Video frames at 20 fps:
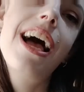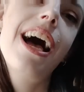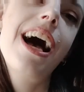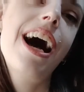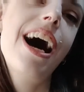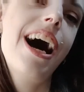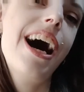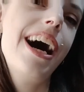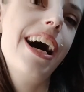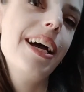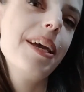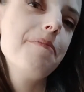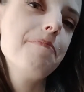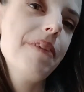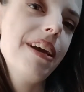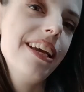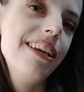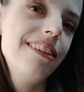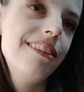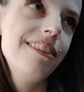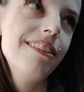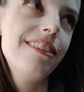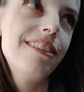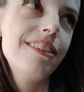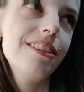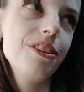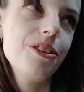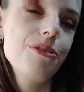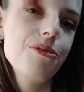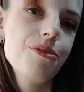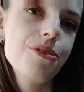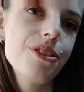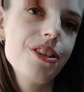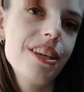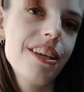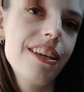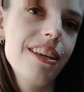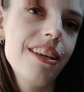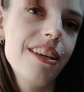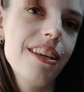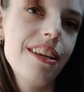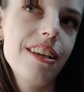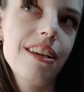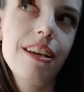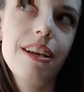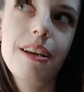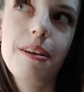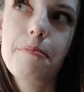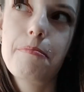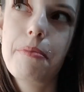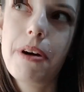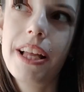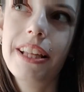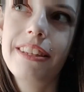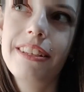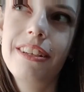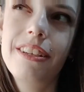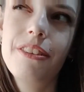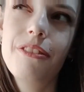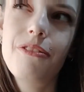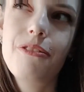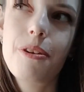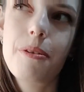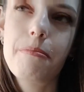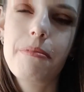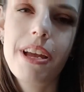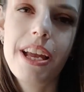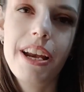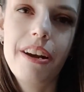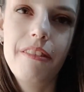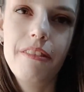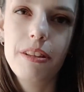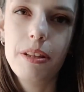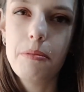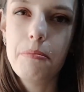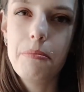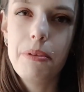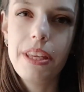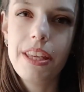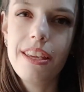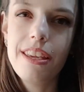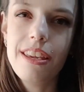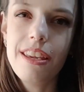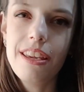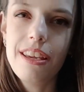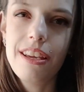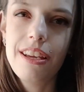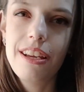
I made it using pattern from Erin B.